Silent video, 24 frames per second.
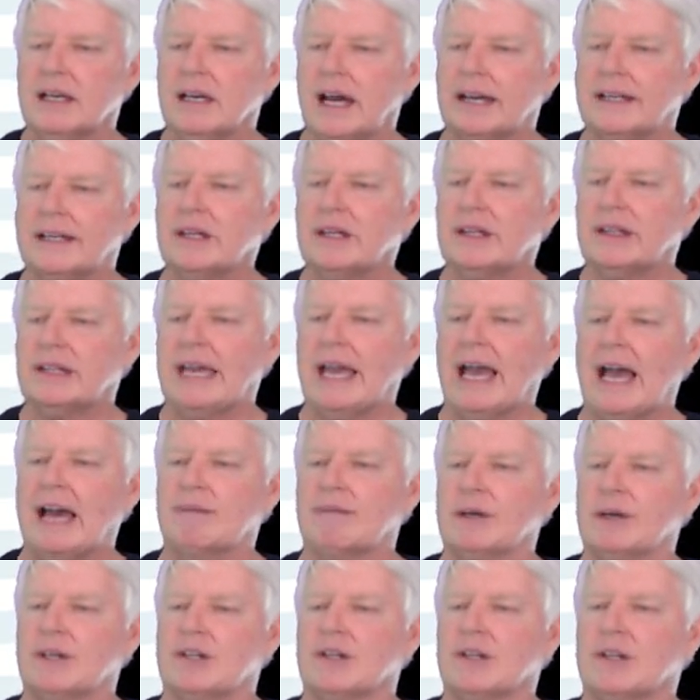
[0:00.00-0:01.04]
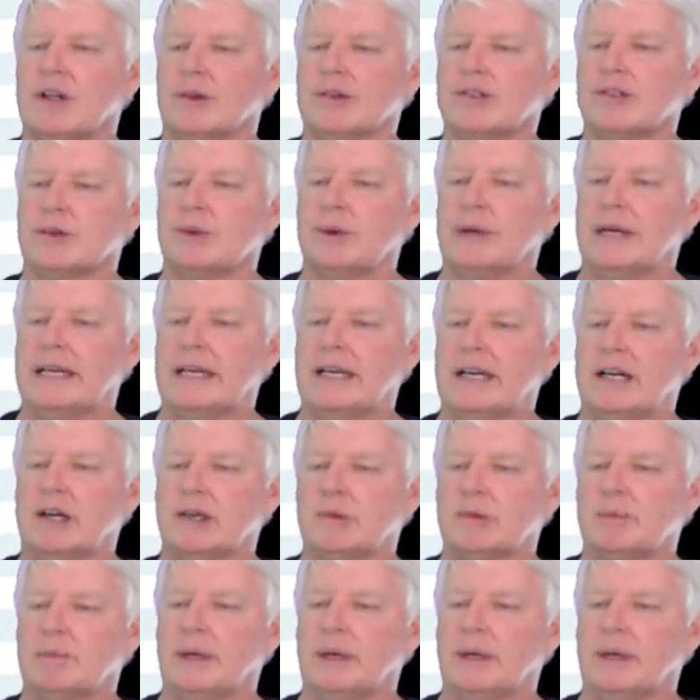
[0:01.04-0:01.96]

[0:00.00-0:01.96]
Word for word: I took the average of those three years,